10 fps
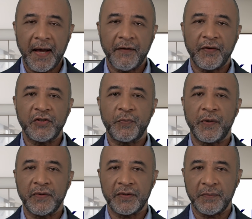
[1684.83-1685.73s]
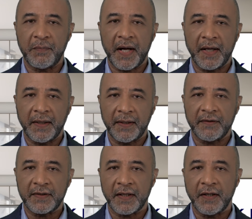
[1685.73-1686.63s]
I have experience in buying
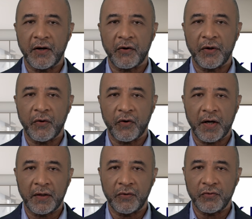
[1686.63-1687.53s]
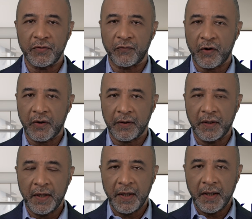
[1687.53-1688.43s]
and selling REO condos in
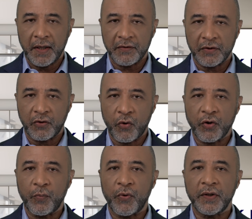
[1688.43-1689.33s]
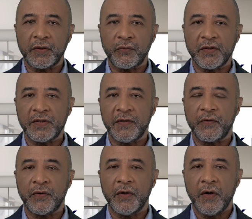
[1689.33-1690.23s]
Florida as a court-appointed
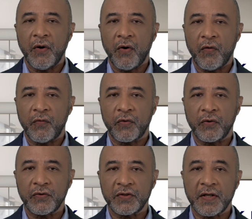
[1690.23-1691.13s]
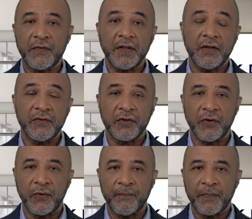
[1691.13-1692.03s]
receiver over 7 years
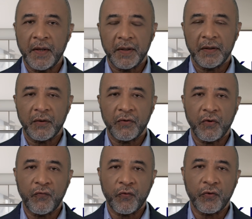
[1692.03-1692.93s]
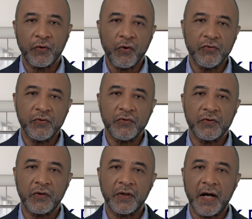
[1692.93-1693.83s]
ago. But although
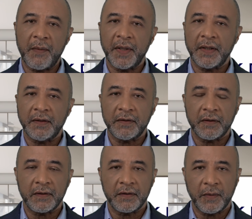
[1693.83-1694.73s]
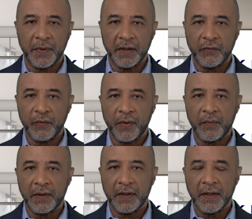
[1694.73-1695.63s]
foreclosures are common in the Dominican
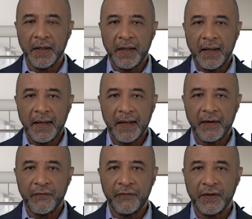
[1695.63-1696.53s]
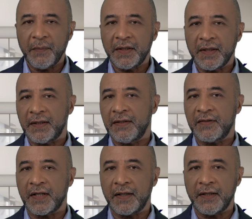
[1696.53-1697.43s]
Republic, I have limited
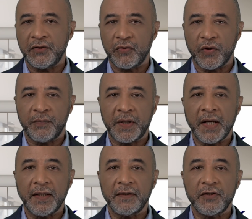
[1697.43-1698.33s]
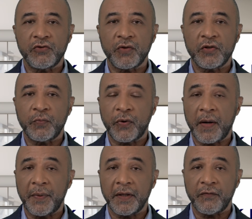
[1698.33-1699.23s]
insight into obtaining distressed
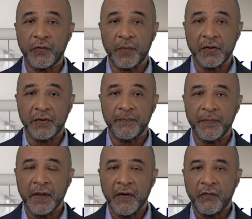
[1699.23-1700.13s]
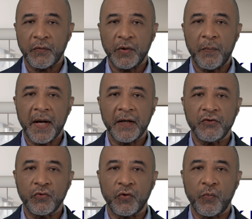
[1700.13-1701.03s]
property information from the
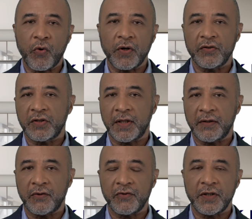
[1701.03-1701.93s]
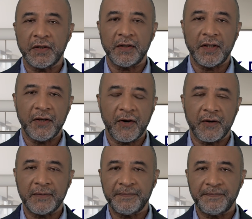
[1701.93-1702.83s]
banks or mortgage lenders in
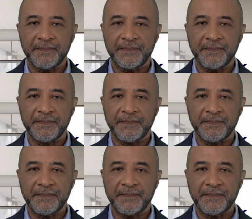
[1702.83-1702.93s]
DR.